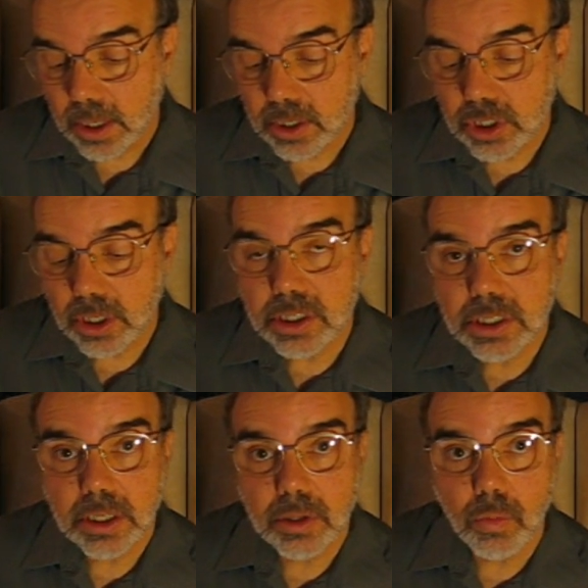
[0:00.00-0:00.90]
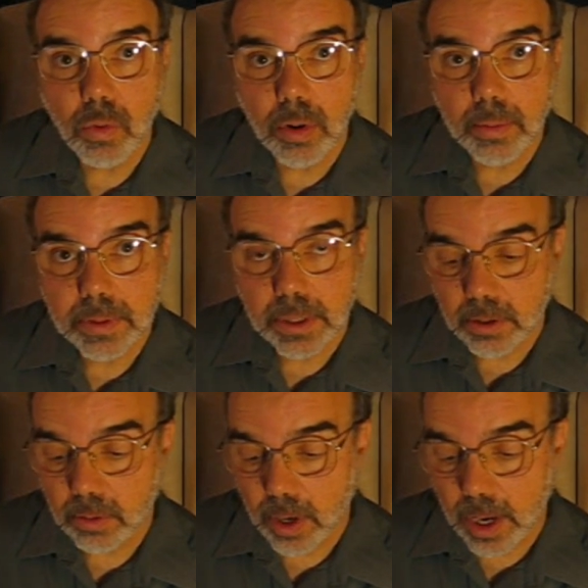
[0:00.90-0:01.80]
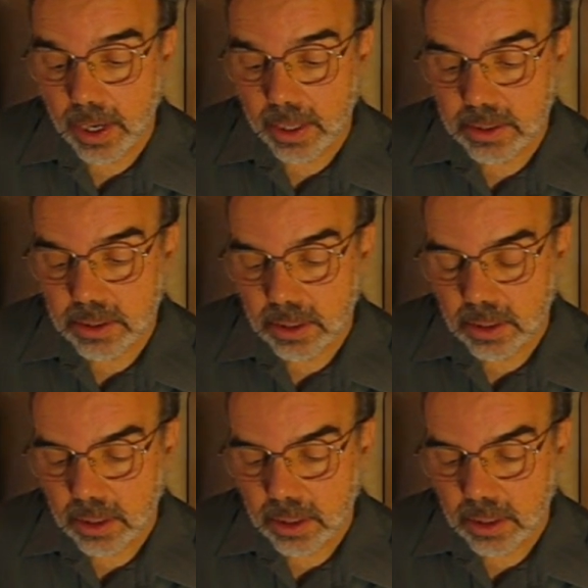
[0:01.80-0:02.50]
and she could see the warmth in her eyes.